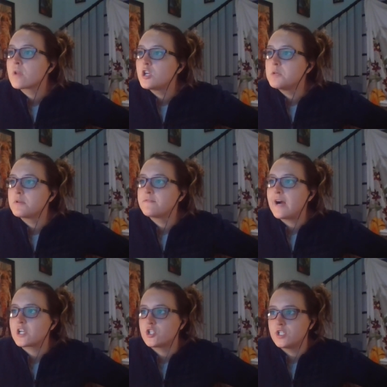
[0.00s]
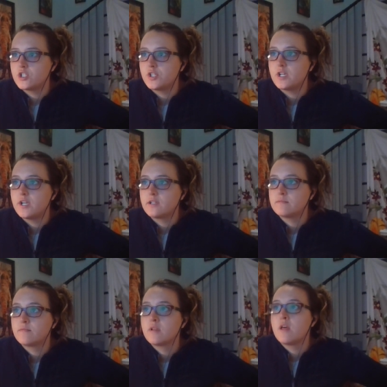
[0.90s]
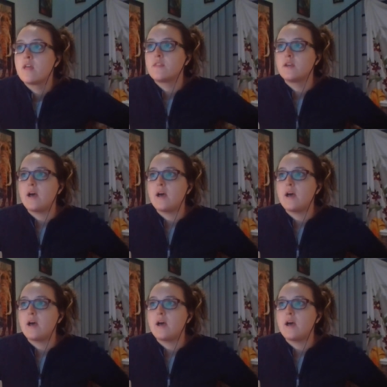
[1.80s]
Human factors engineering. The